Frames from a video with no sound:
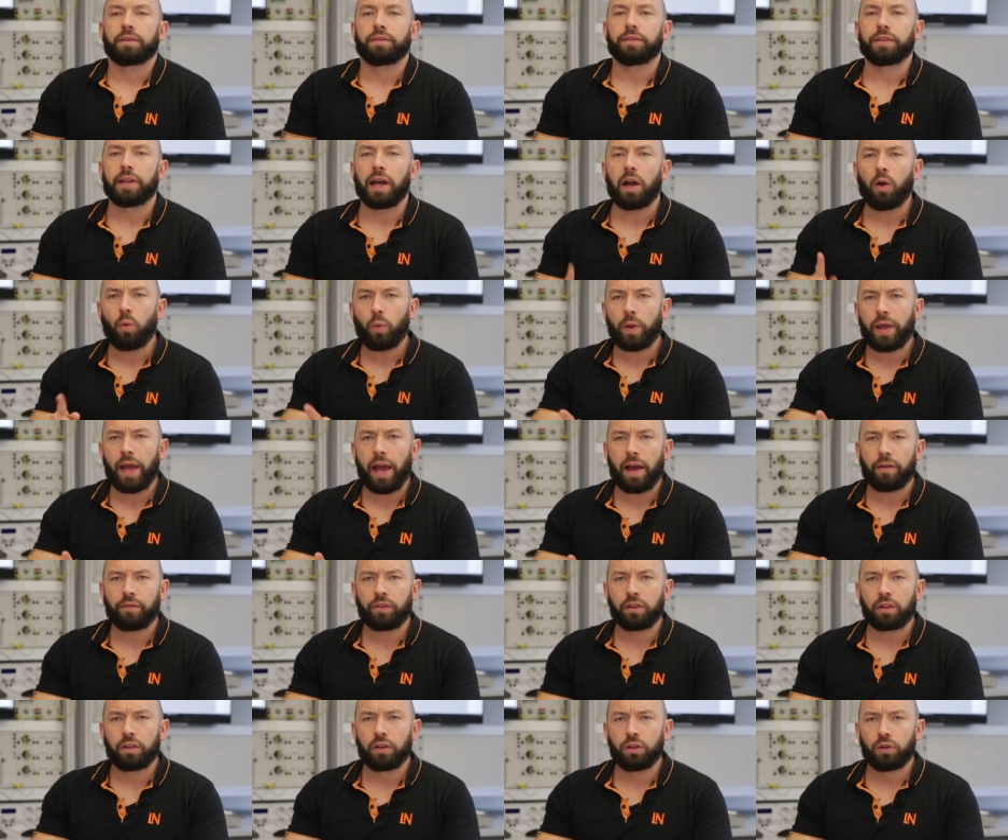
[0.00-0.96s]
Now we
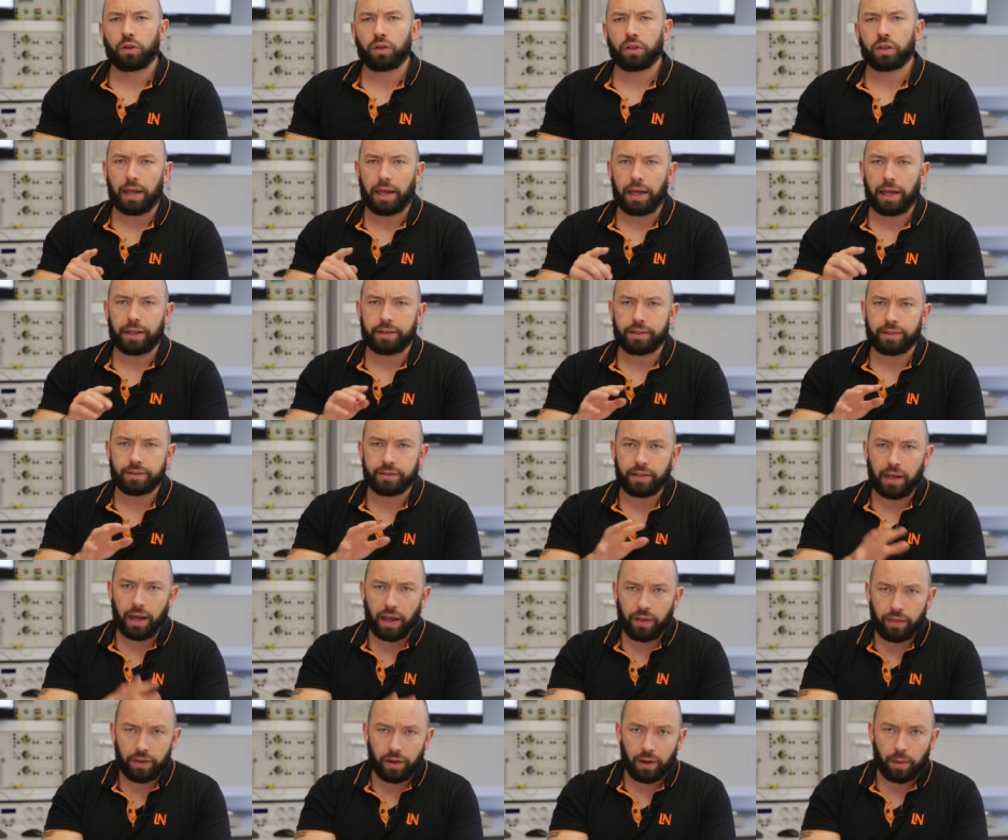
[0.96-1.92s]
have a look at this
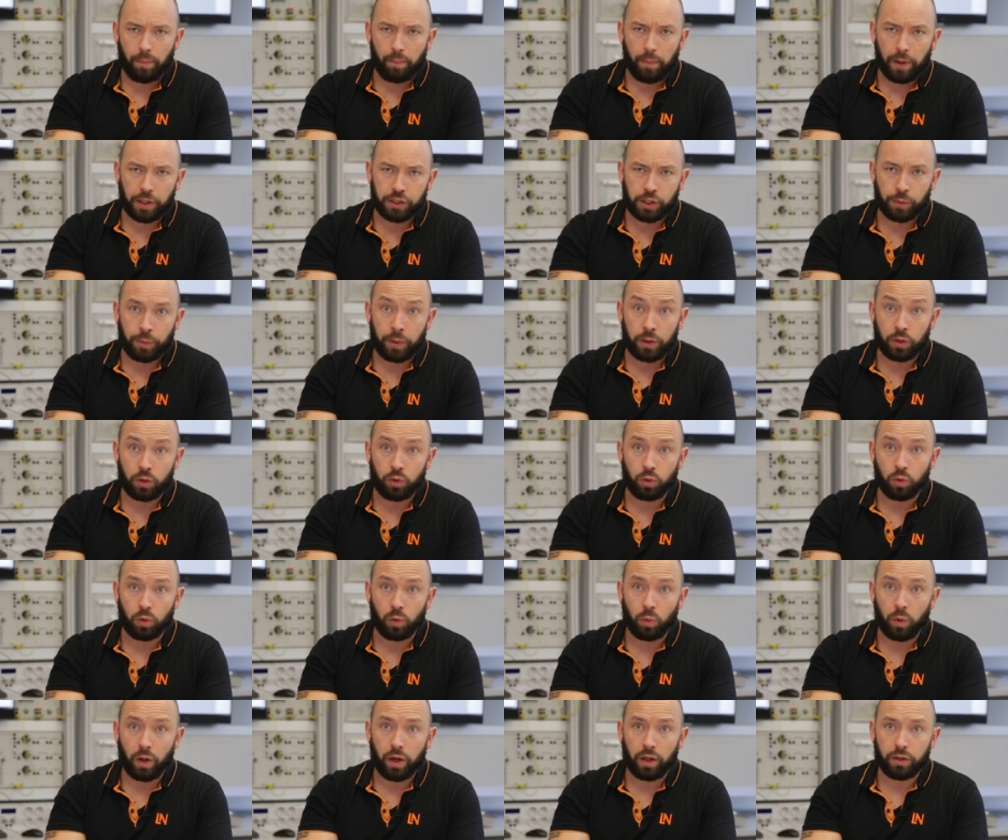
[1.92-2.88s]
other measurement
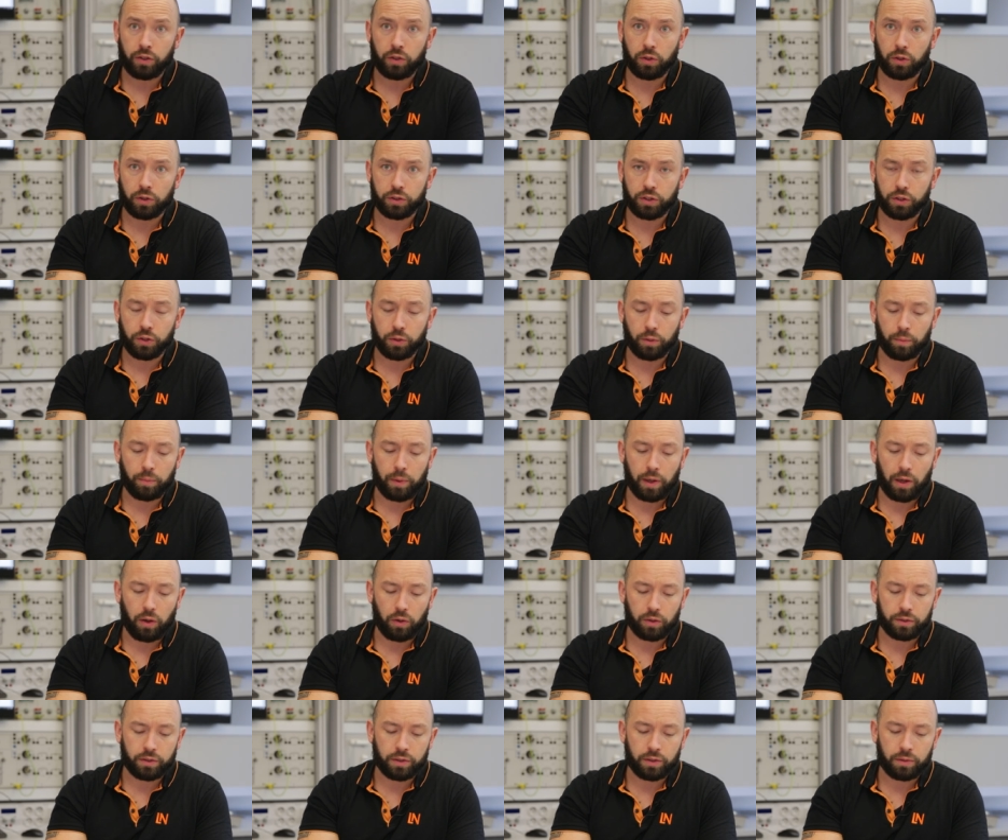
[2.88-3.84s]
tool, what I told you
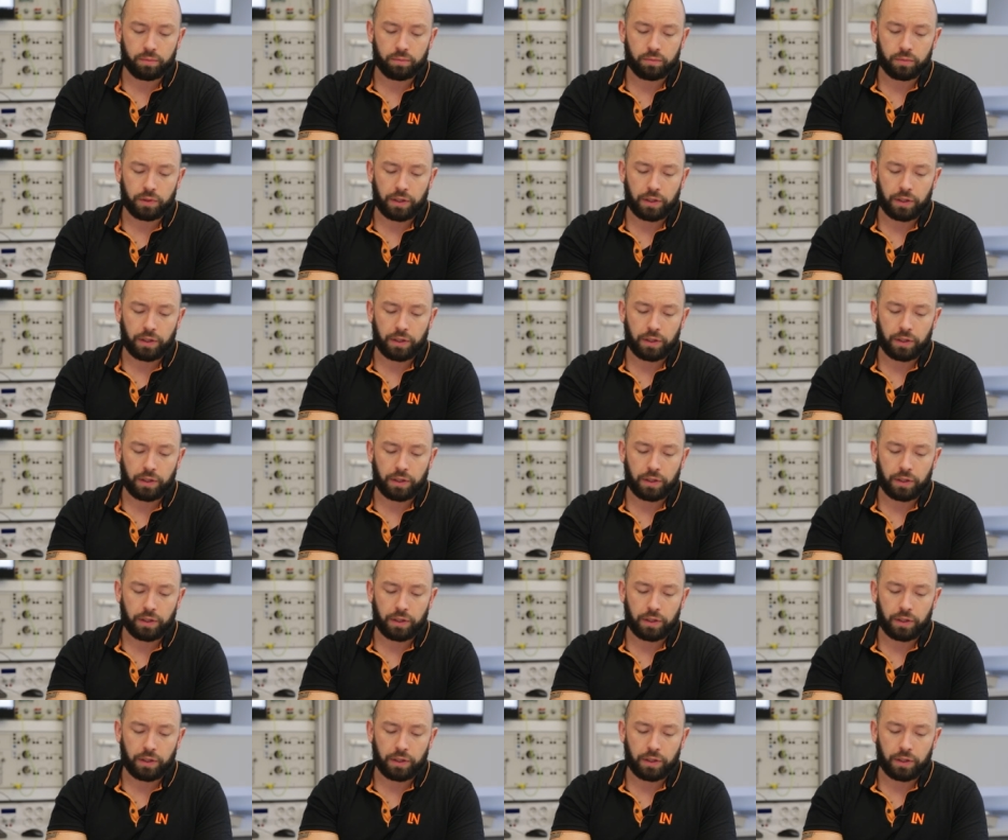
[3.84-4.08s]
about.